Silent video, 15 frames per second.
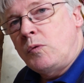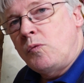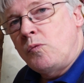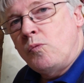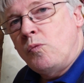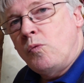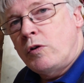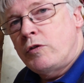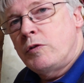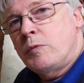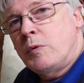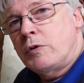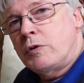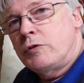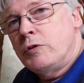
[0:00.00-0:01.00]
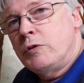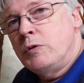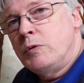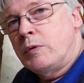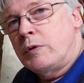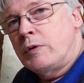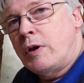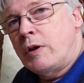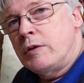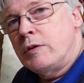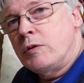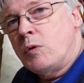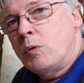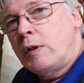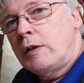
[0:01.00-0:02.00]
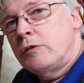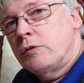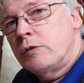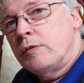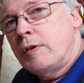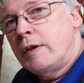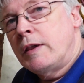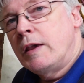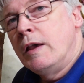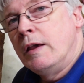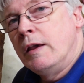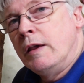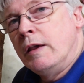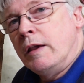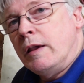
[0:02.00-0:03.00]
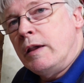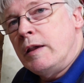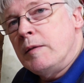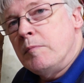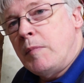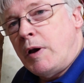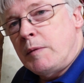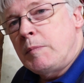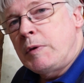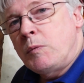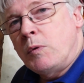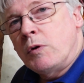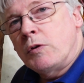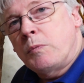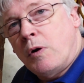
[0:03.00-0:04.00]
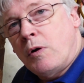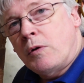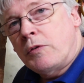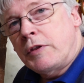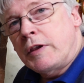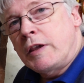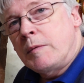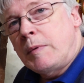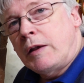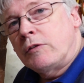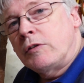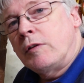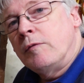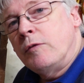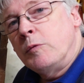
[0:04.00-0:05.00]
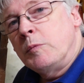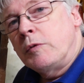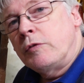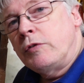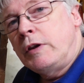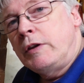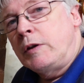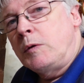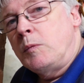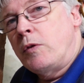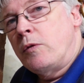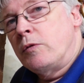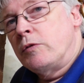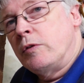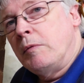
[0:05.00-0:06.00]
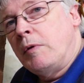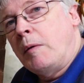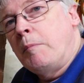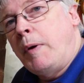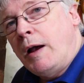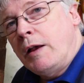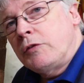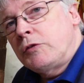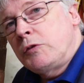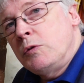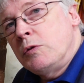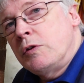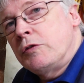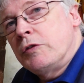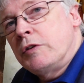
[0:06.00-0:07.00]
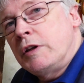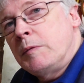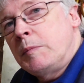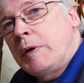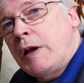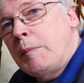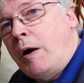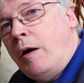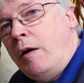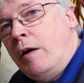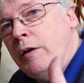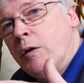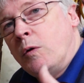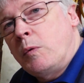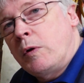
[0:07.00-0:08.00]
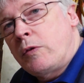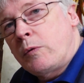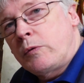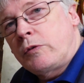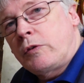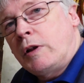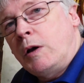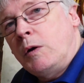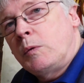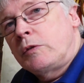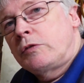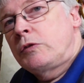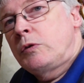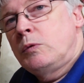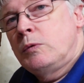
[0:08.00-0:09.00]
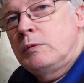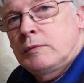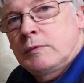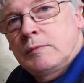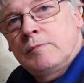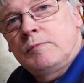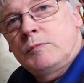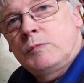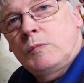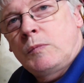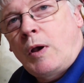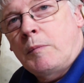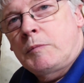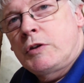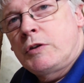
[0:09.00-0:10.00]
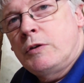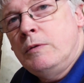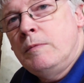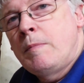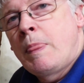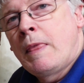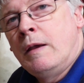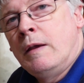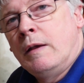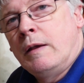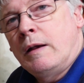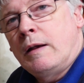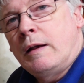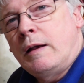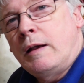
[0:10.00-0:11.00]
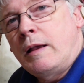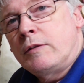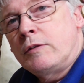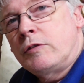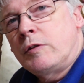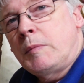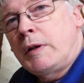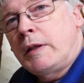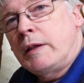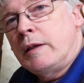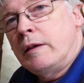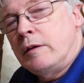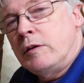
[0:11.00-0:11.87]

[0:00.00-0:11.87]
what you want to do and all that sort of thing, it may be worthwhile thinking about some form of seating, whether it's a bar stool because you need to be up high, or whether it's a lower stool, up to you. And similarly,